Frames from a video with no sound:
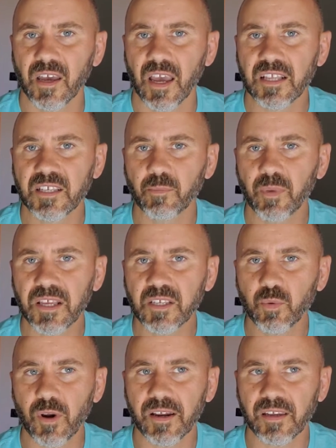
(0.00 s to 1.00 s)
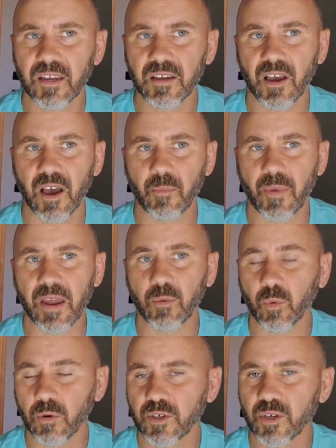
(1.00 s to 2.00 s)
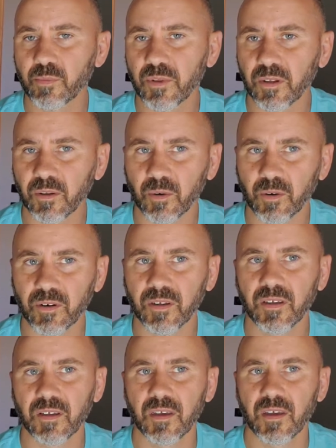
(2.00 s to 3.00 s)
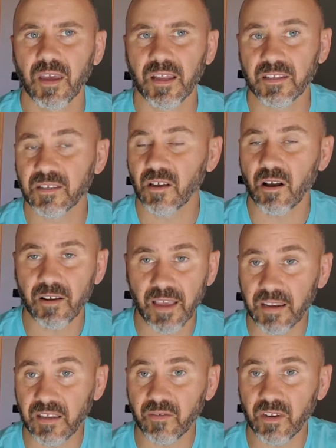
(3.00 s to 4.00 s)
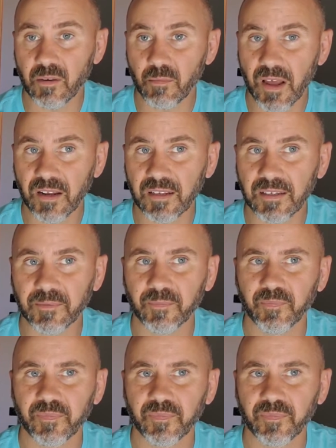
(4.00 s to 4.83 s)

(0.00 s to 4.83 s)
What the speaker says: It's a place where I can come and worship the Lord in song and even in melody.